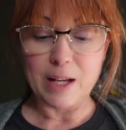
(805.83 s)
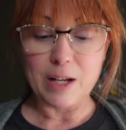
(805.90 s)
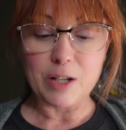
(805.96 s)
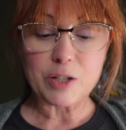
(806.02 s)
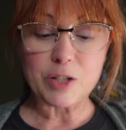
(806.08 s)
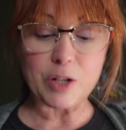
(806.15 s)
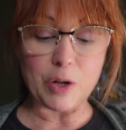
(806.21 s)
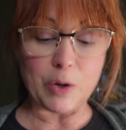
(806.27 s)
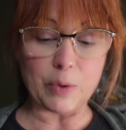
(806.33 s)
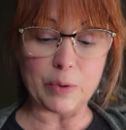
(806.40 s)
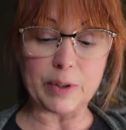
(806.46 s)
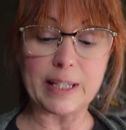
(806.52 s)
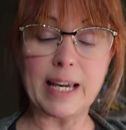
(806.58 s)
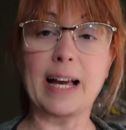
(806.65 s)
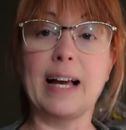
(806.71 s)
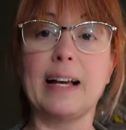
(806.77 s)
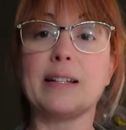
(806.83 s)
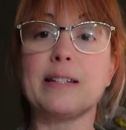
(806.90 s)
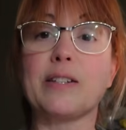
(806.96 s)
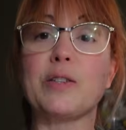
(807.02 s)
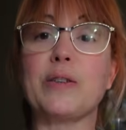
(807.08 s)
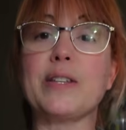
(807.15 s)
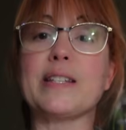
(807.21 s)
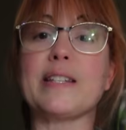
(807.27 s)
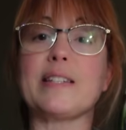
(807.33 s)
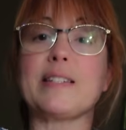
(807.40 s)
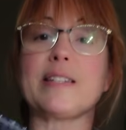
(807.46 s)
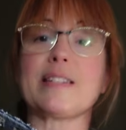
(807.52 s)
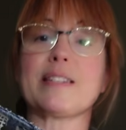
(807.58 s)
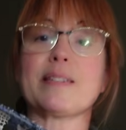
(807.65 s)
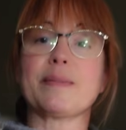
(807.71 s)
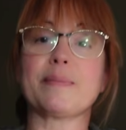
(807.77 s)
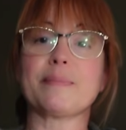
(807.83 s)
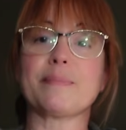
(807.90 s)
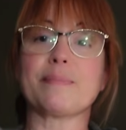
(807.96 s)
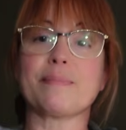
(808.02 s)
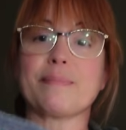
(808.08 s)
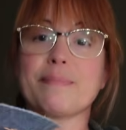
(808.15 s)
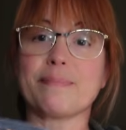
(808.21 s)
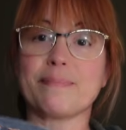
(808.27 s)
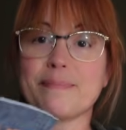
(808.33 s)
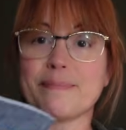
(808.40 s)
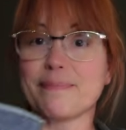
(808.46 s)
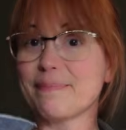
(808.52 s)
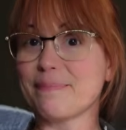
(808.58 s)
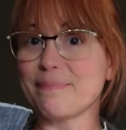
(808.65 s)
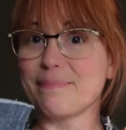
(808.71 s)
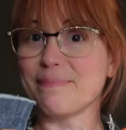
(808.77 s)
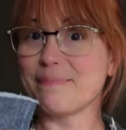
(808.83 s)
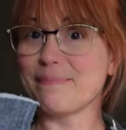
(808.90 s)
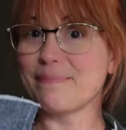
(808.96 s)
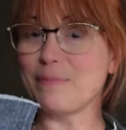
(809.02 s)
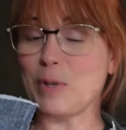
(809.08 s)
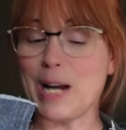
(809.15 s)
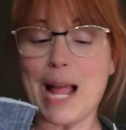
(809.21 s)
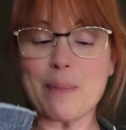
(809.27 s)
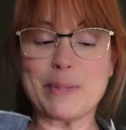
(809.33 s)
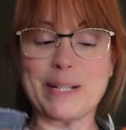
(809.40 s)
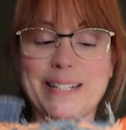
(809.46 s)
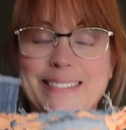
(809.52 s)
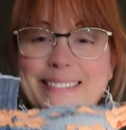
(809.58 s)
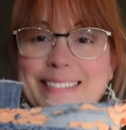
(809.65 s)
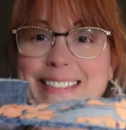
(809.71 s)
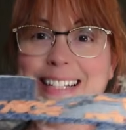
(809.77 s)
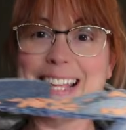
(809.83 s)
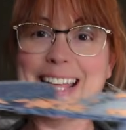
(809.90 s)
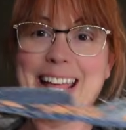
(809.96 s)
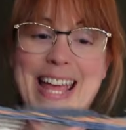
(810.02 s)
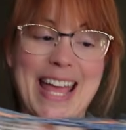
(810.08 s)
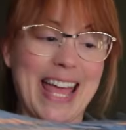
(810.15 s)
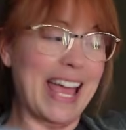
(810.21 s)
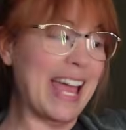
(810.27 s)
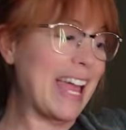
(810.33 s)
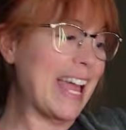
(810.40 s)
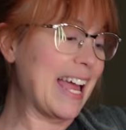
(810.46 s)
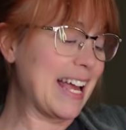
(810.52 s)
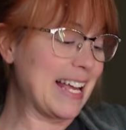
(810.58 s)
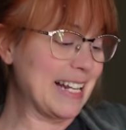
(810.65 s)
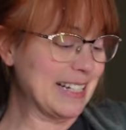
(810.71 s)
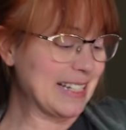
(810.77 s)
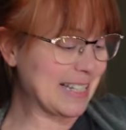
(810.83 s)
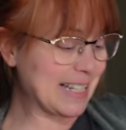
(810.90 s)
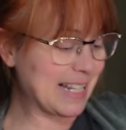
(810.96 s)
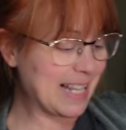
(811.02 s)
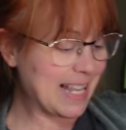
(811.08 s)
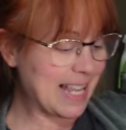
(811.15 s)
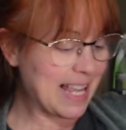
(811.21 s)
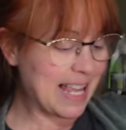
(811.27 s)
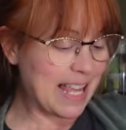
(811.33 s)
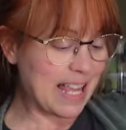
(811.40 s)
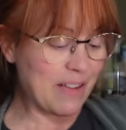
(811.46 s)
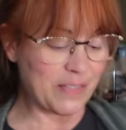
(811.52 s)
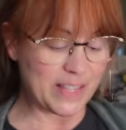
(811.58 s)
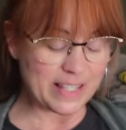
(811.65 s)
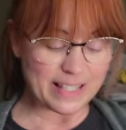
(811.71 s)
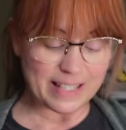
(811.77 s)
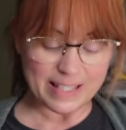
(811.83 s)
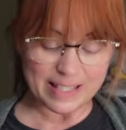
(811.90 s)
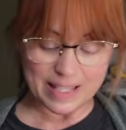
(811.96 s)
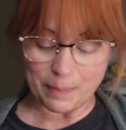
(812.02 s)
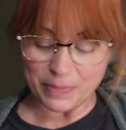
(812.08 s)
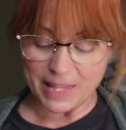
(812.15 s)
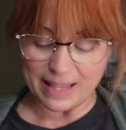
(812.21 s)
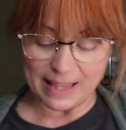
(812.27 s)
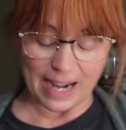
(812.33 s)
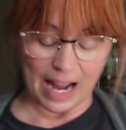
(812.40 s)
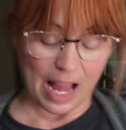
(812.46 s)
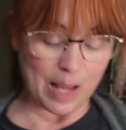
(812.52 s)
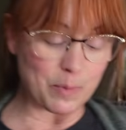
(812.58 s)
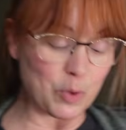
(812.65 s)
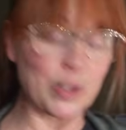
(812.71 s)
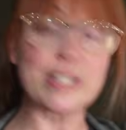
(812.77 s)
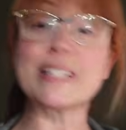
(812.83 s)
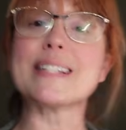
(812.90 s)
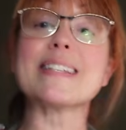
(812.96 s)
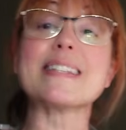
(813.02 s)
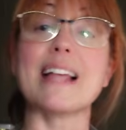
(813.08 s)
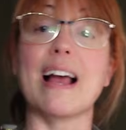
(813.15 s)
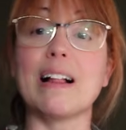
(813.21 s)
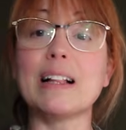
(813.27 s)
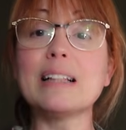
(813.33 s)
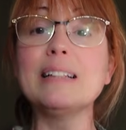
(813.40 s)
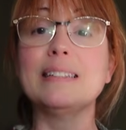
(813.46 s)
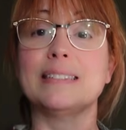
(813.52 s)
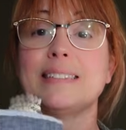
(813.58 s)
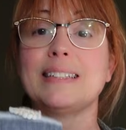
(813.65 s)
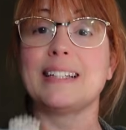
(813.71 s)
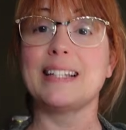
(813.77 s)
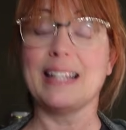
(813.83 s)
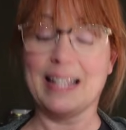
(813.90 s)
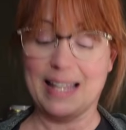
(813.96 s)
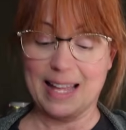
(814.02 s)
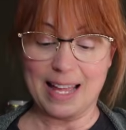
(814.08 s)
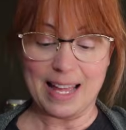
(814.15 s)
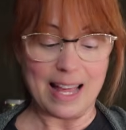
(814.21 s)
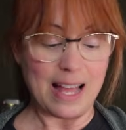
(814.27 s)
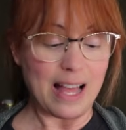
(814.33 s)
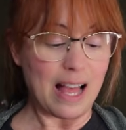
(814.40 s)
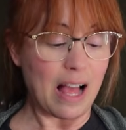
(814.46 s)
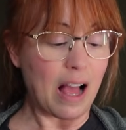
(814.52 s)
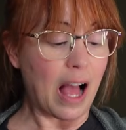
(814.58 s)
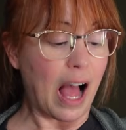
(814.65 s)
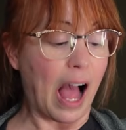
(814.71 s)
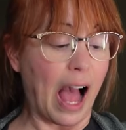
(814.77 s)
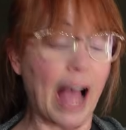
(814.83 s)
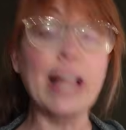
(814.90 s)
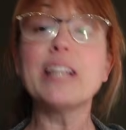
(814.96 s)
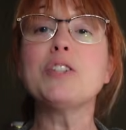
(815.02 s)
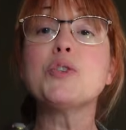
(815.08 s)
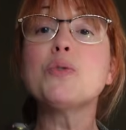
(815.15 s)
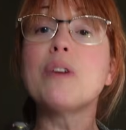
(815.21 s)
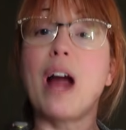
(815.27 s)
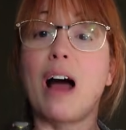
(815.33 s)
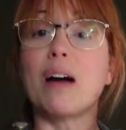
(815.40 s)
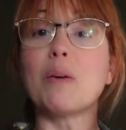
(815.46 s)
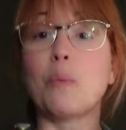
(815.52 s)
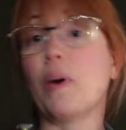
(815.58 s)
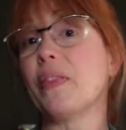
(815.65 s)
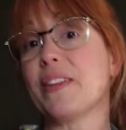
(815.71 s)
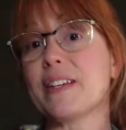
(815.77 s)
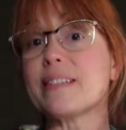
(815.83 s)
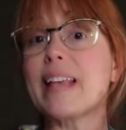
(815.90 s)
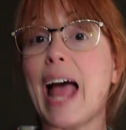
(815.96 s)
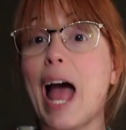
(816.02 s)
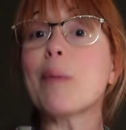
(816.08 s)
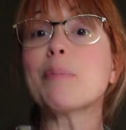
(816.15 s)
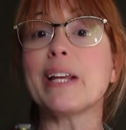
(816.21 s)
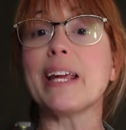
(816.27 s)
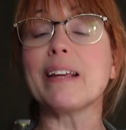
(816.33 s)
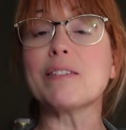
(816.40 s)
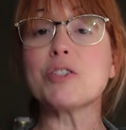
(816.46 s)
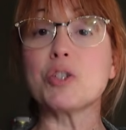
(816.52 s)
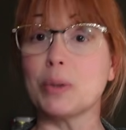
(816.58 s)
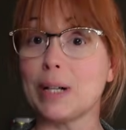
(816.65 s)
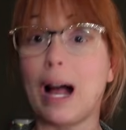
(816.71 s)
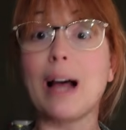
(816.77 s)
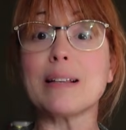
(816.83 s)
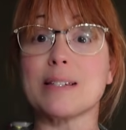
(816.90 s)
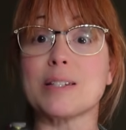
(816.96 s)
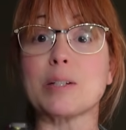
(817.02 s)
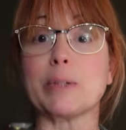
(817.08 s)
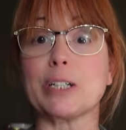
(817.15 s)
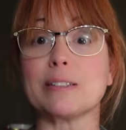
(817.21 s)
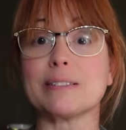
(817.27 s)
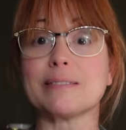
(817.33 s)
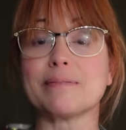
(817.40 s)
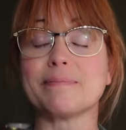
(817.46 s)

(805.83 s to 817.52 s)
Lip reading: so yeah, so this is what happened. And if this is something that I'm going to sell, I do not want this happening to a customer.